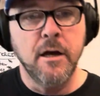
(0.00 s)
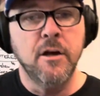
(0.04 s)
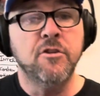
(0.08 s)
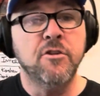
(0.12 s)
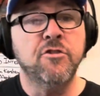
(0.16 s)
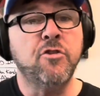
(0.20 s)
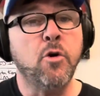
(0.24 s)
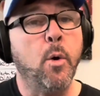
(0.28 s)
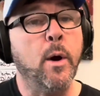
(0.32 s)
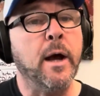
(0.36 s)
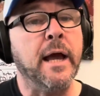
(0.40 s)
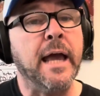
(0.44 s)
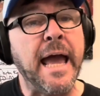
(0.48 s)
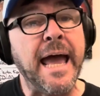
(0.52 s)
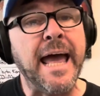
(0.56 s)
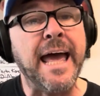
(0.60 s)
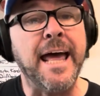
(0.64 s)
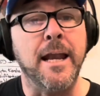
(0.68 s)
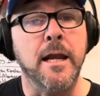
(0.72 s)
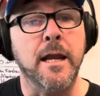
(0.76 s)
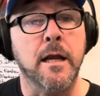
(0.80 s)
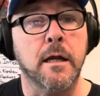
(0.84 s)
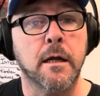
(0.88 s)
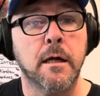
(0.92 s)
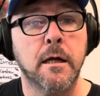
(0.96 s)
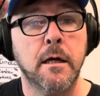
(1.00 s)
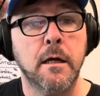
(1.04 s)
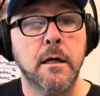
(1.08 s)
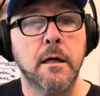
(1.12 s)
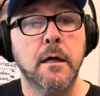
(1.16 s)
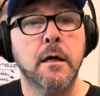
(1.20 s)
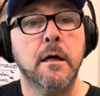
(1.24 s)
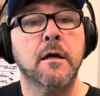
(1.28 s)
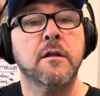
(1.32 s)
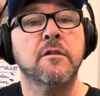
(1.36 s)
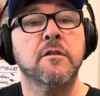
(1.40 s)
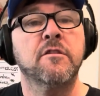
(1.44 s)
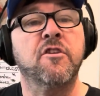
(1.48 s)
So again,
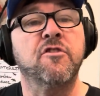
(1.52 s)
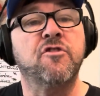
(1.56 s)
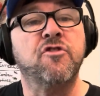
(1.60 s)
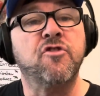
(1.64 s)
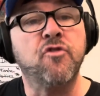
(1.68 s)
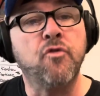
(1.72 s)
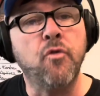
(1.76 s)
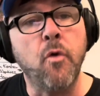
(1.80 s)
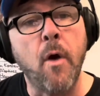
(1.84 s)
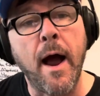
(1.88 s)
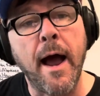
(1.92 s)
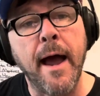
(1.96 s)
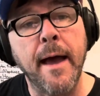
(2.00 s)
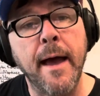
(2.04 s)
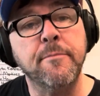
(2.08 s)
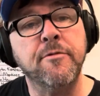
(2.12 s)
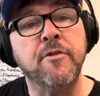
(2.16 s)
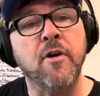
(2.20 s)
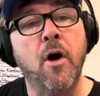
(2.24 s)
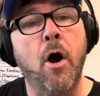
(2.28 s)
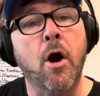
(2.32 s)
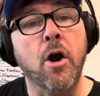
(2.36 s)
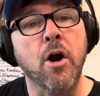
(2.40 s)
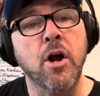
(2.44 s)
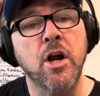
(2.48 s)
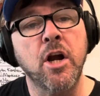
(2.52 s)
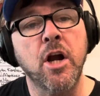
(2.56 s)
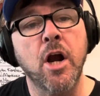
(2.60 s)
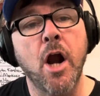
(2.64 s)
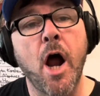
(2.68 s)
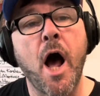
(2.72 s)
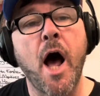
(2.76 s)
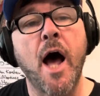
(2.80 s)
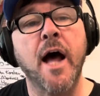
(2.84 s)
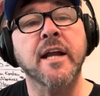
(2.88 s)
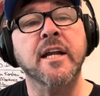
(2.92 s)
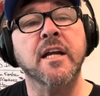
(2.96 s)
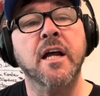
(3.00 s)
the scribes are
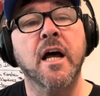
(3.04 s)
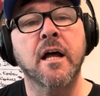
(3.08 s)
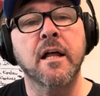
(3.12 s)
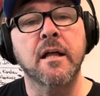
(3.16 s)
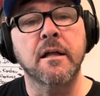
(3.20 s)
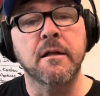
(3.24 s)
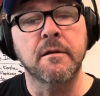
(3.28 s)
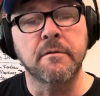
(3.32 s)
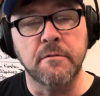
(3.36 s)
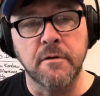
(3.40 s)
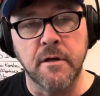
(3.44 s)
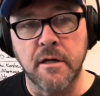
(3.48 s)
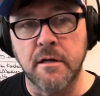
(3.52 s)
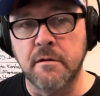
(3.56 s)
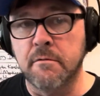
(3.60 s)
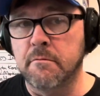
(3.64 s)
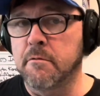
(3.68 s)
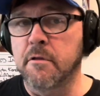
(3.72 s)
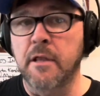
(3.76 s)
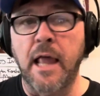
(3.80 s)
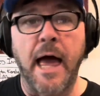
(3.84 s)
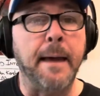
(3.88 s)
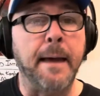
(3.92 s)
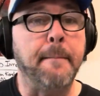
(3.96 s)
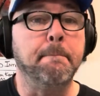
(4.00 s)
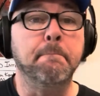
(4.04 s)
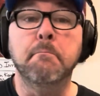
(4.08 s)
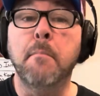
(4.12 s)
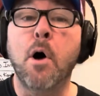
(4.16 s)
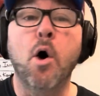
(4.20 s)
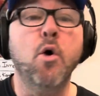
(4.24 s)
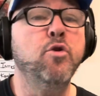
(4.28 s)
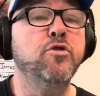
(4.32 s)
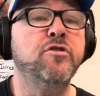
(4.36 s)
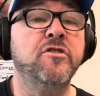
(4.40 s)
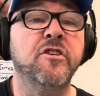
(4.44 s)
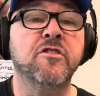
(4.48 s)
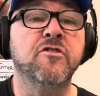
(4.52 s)
not like
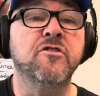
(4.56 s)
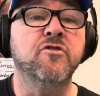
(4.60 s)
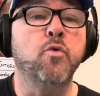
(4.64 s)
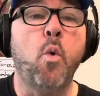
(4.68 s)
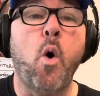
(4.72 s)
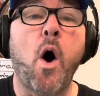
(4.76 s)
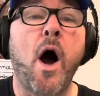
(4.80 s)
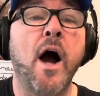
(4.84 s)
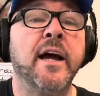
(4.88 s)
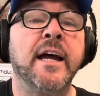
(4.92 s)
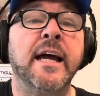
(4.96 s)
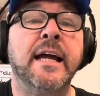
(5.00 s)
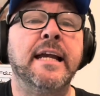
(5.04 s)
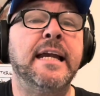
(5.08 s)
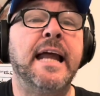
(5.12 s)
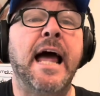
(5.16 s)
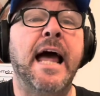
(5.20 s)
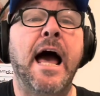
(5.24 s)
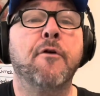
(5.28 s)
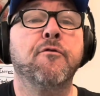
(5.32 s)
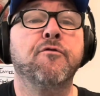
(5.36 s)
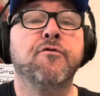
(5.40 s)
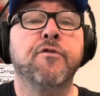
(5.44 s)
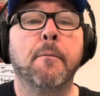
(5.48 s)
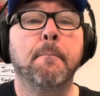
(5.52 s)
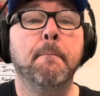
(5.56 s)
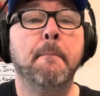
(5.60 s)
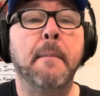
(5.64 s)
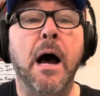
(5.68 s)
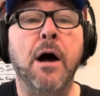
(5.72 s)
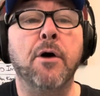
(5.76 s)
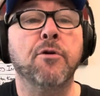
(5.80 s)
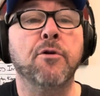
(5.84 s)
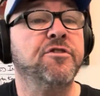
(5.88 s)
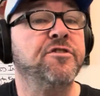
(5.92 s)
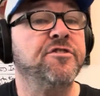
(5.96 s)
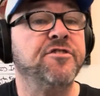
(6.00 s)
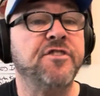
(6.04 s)
Moses walking down from
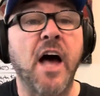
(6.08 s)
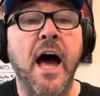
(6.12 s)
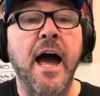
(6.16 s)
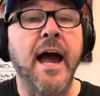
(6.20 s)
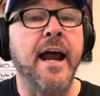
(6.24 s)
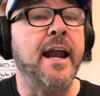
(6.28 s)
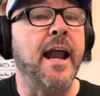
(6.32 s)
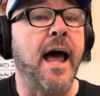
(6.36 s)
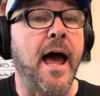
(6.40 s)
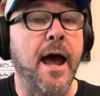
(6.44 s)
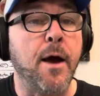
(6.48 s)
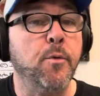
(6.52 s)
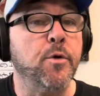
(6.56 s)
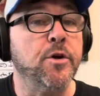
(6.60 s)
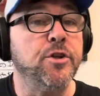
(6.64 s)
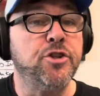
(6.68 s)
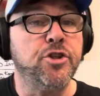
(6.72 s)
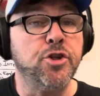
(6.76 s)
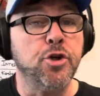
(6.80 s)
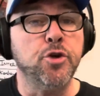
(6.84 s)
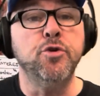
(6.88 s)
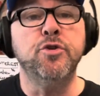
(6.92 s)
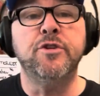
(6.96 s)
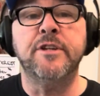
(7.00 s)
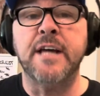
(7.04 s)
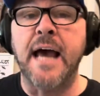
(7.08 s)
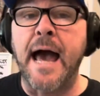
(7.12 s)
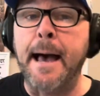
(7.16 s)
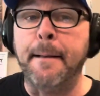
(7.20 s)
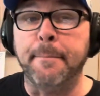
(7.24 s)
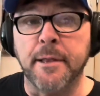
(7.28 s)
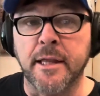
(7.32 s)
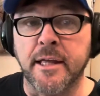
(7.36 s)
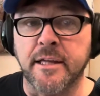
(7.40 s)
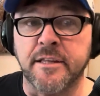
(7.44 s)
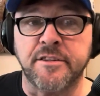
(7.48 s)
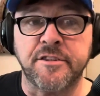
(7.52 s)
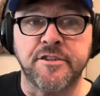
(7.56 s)
Mount Sinai with two
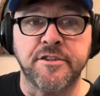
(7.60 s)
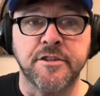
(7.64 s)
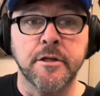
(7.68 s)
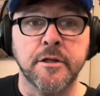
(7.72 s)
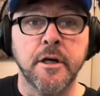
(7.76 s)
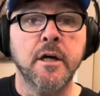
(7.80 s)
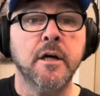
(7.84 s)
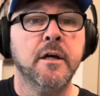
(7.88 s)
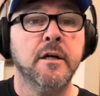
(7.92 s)
tablets.